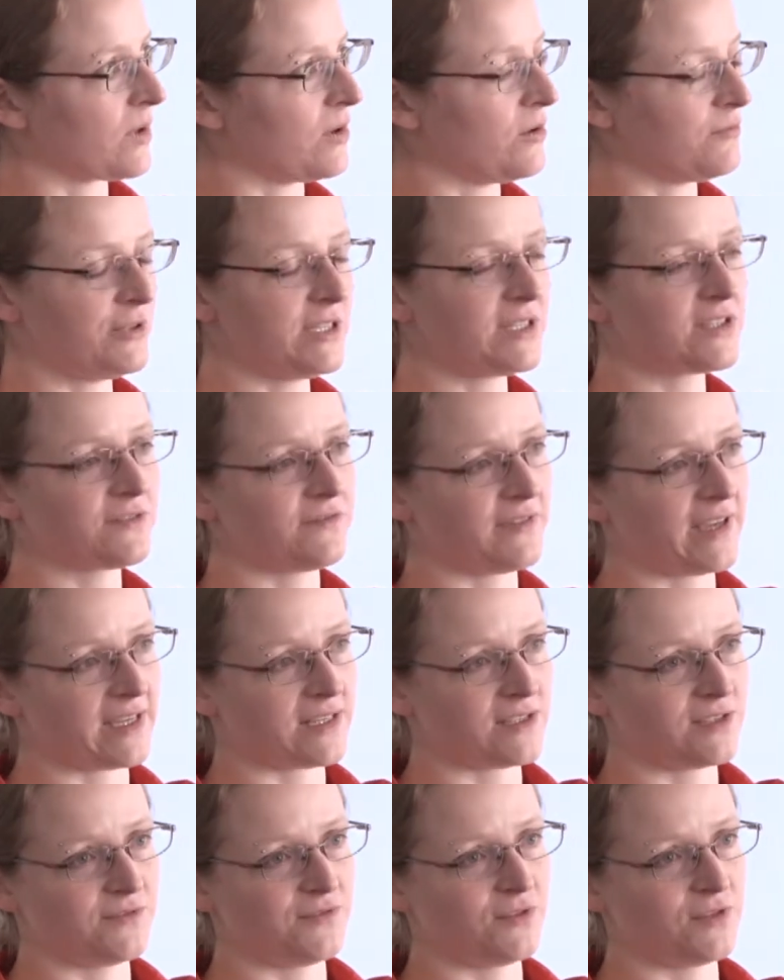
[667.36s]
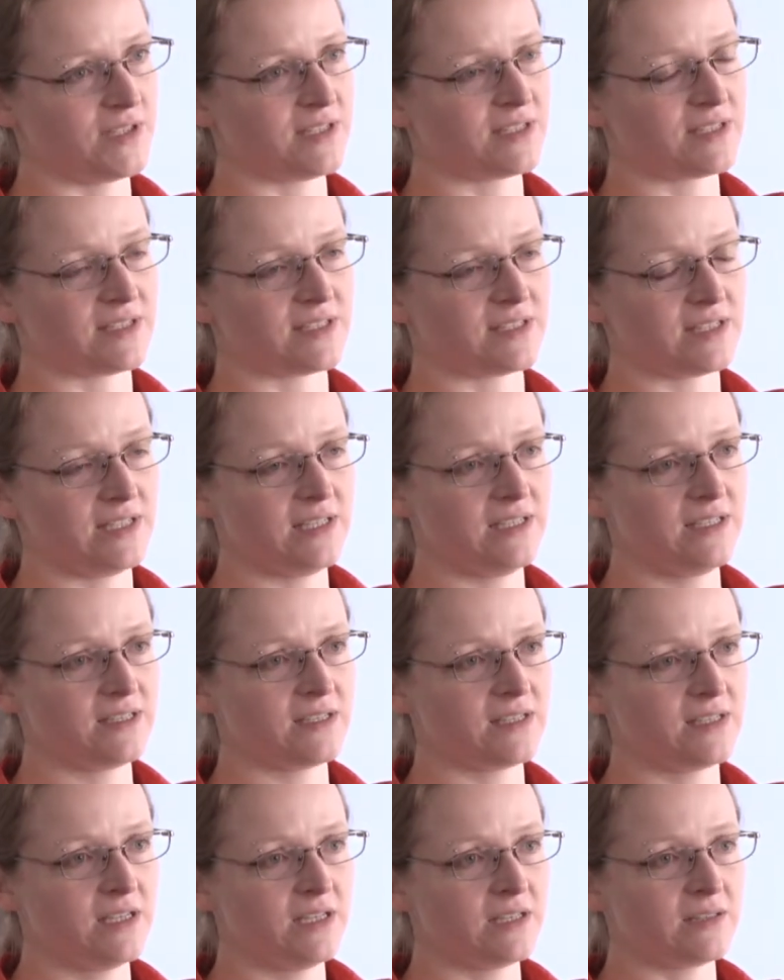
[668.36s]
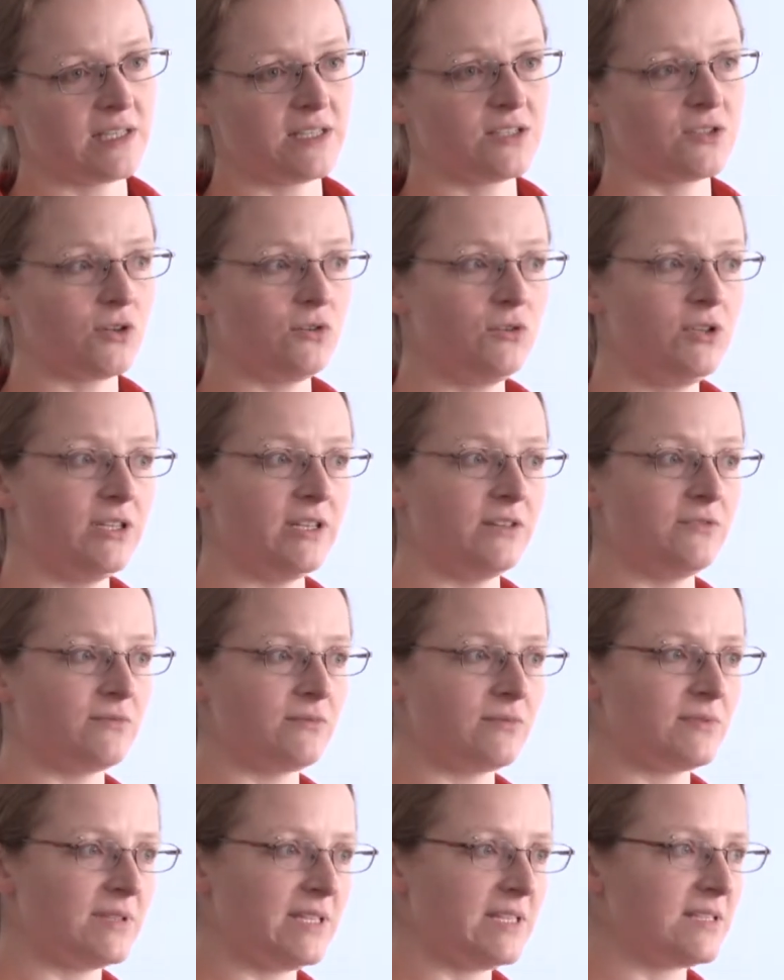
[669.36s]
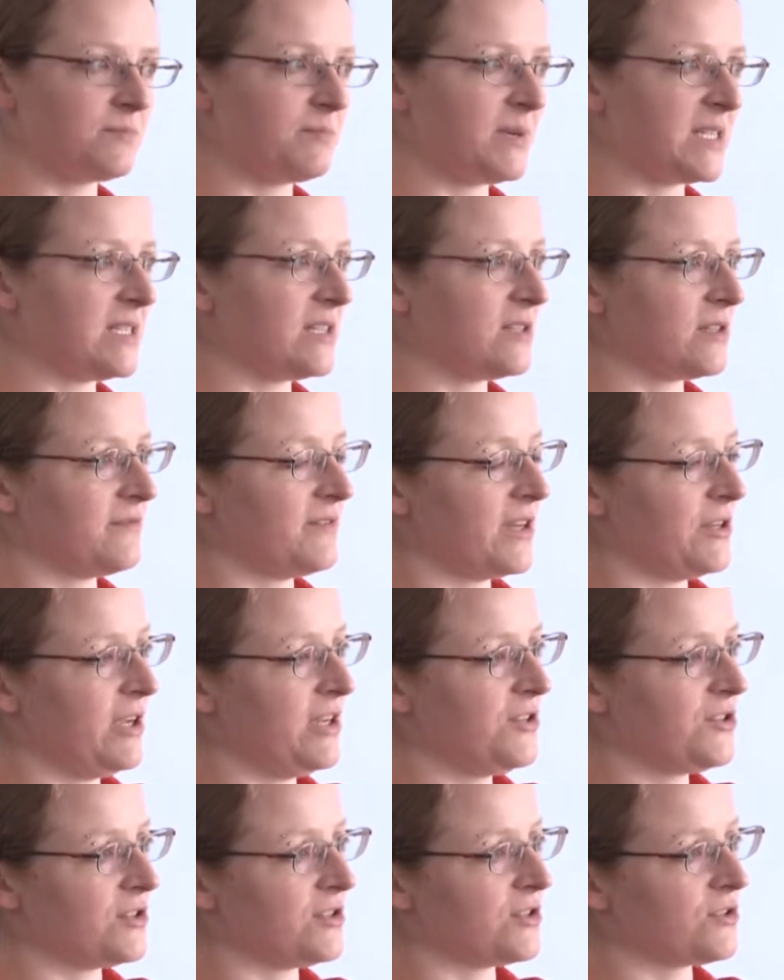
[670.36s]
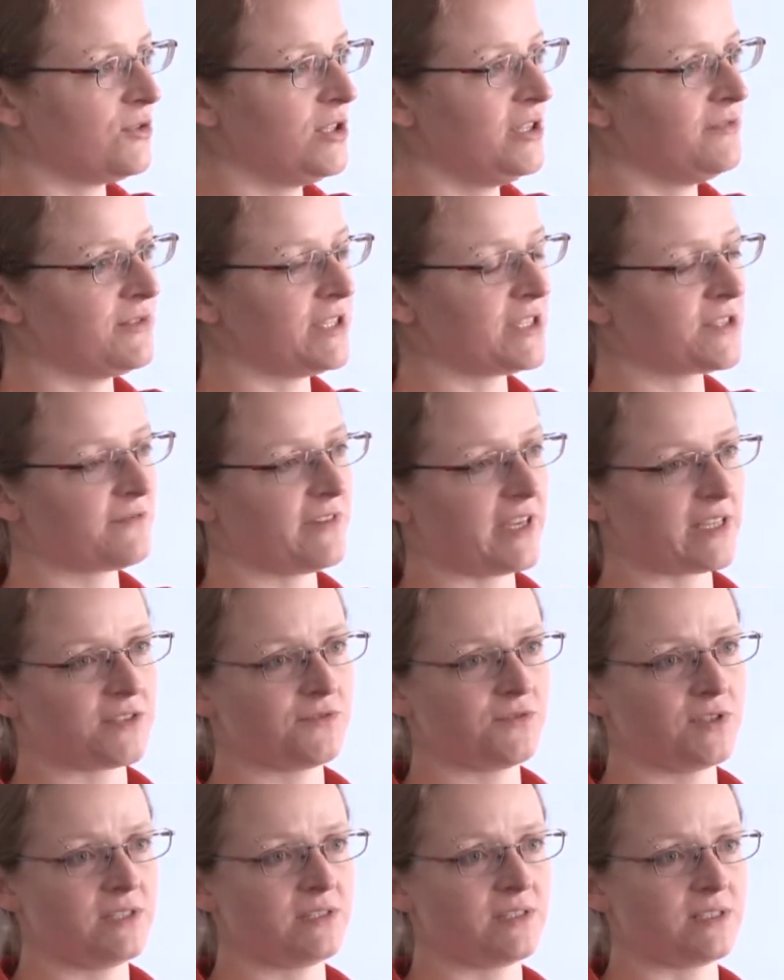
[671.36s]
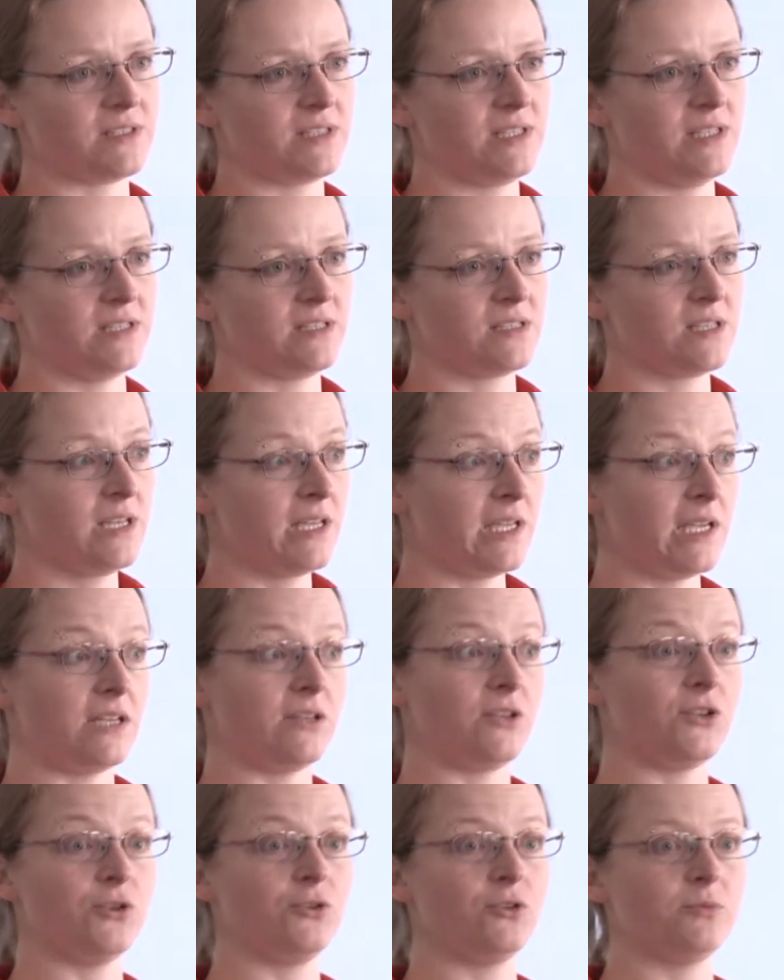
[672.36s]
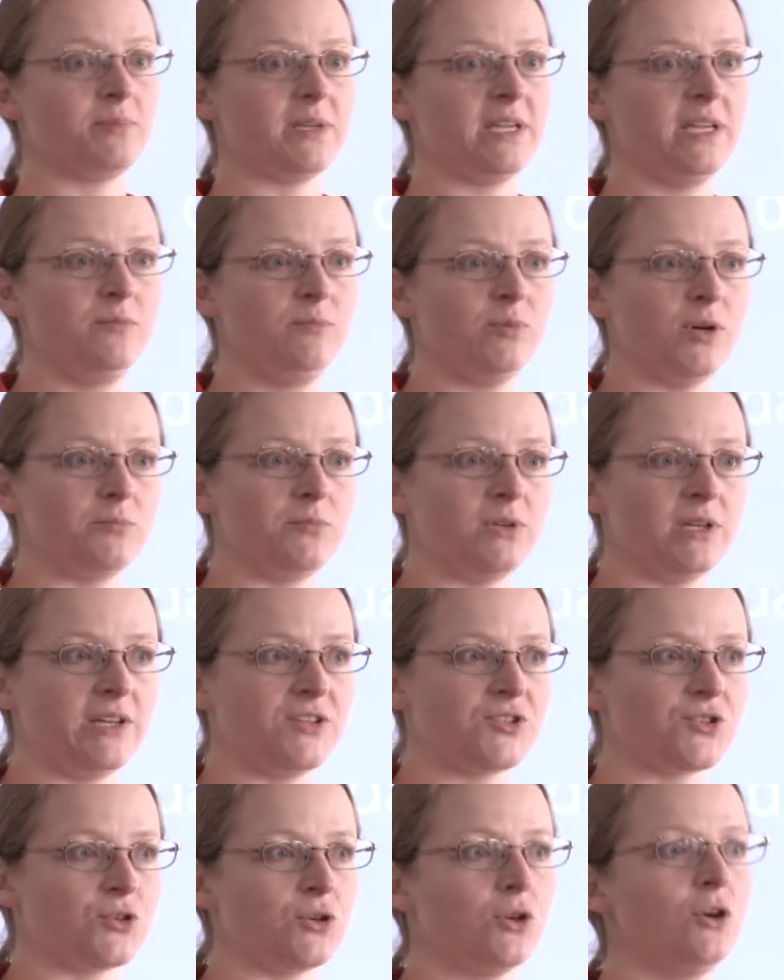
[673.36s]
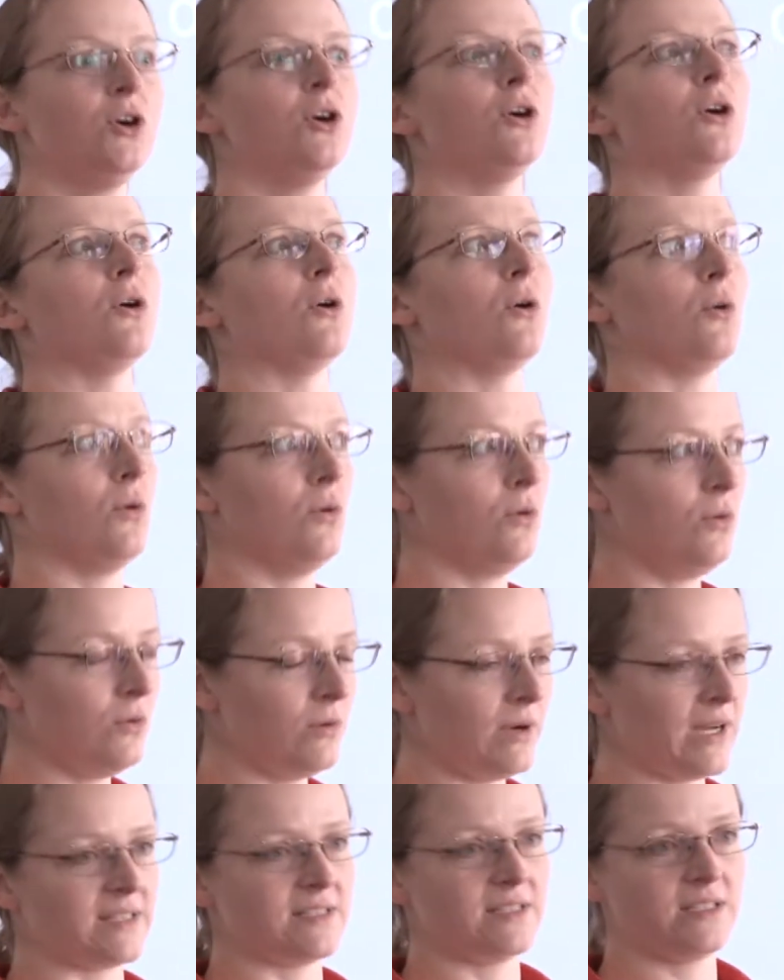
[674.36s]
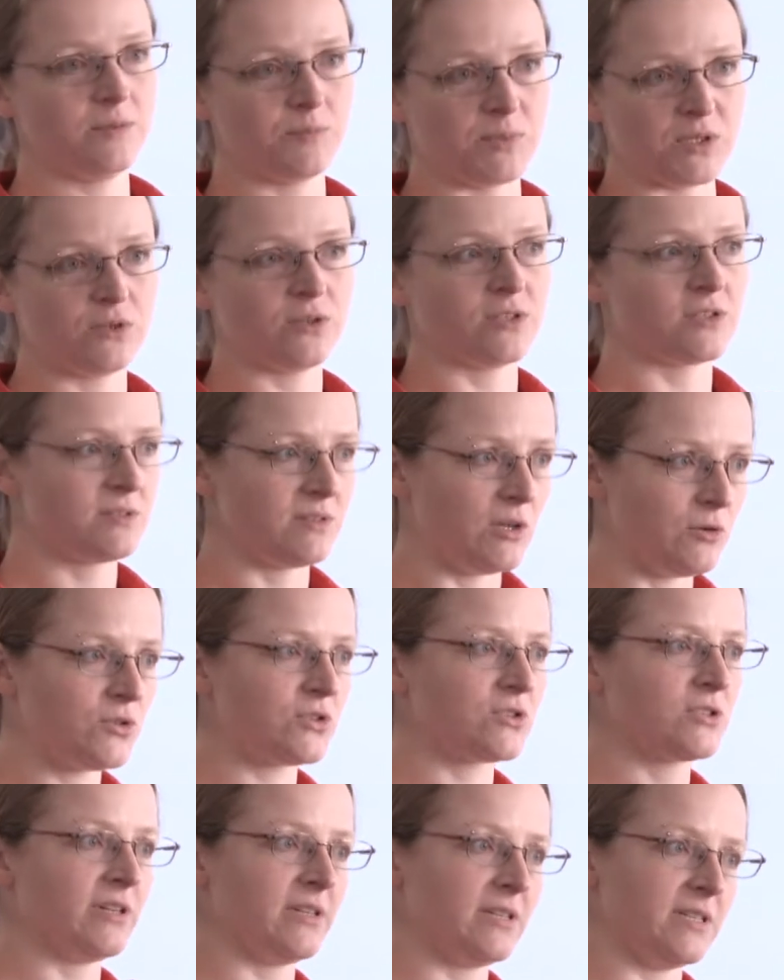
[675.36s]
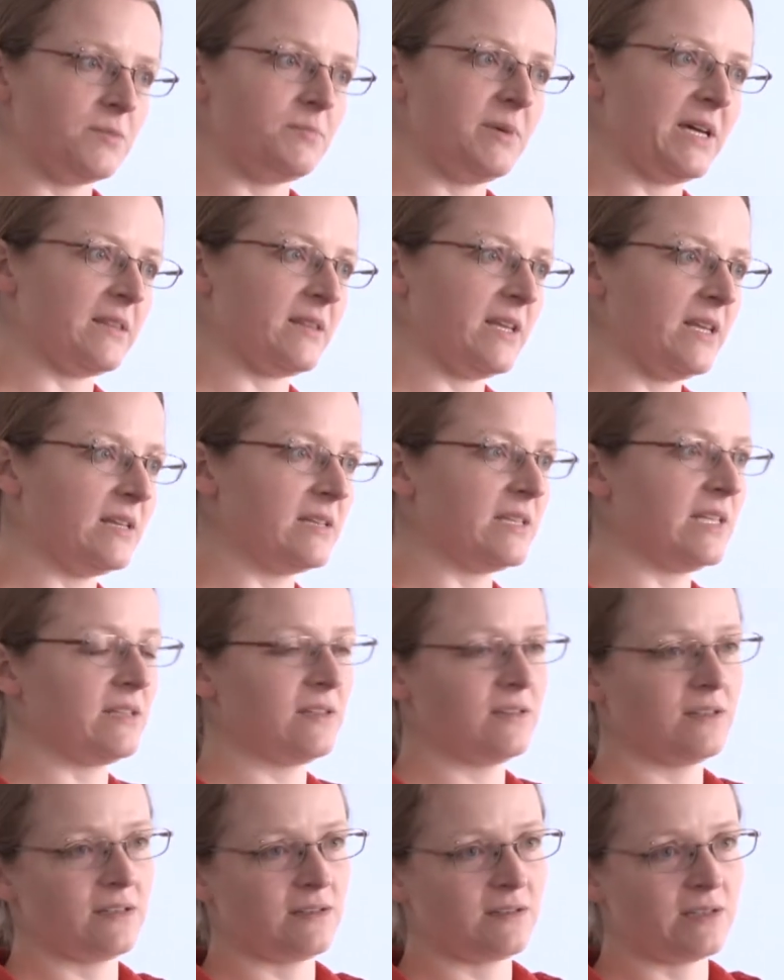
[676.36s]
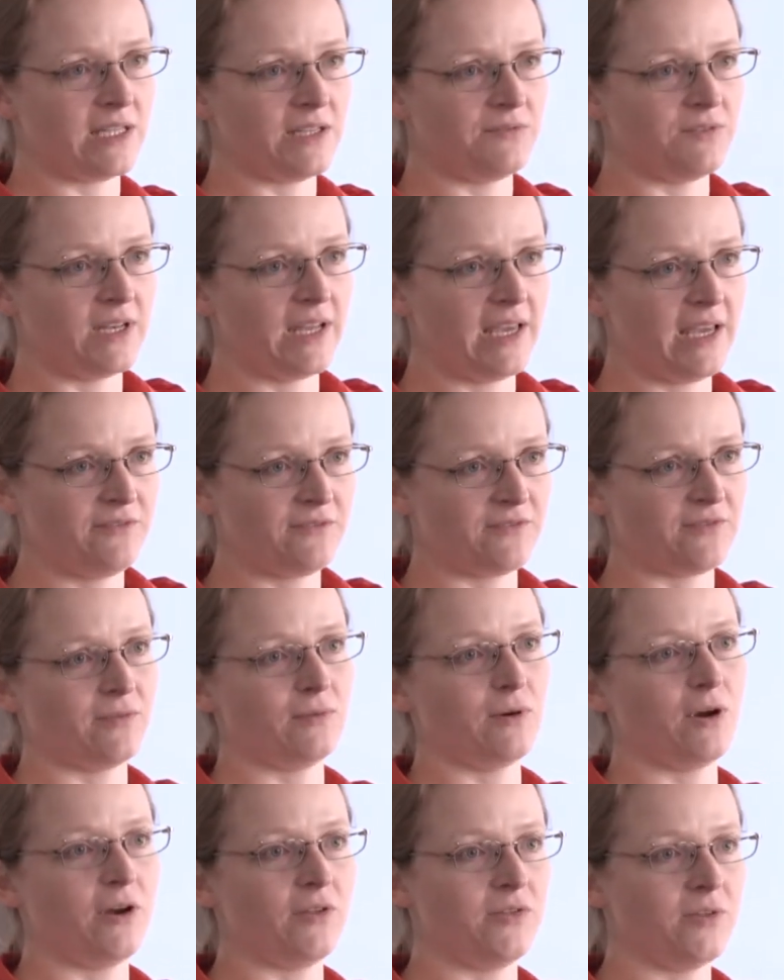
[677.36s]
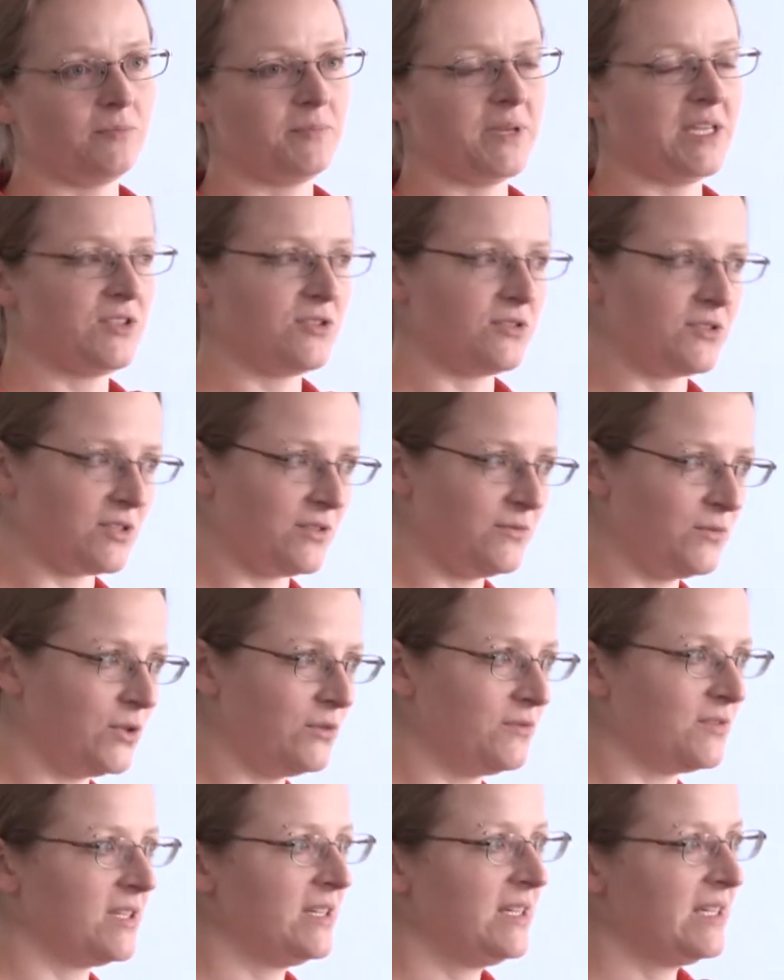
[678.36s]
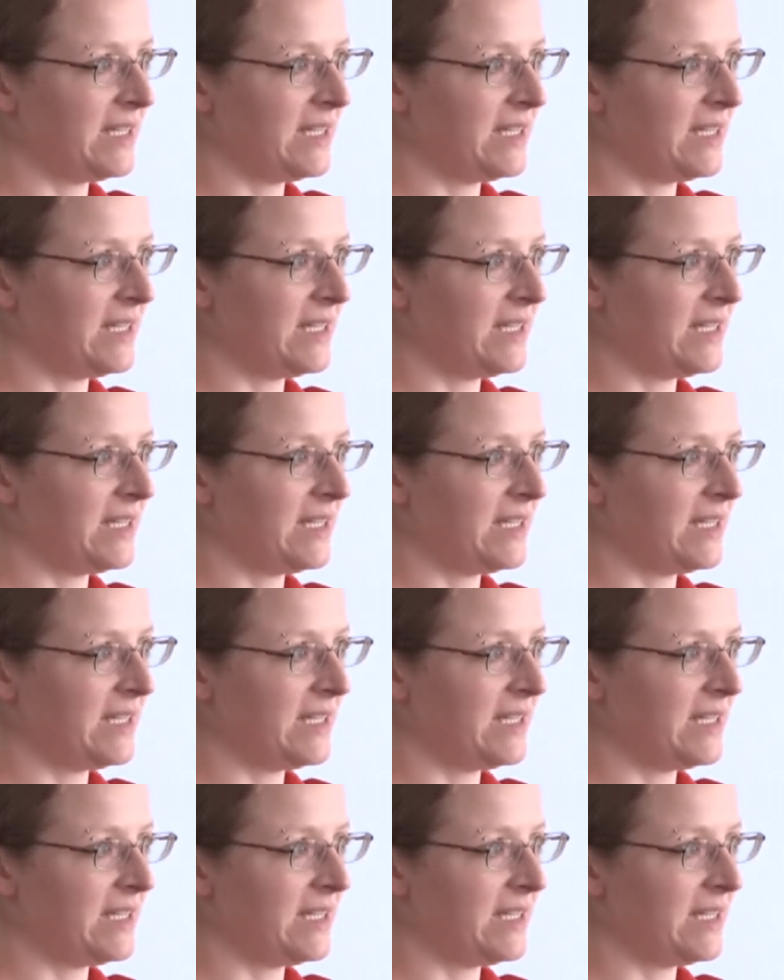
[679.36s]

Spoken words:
a risk factor for this disease. This particular variation is only a risk factor for this disease in the European population. Oh, I see, because those studies back then didn't even have other patients involved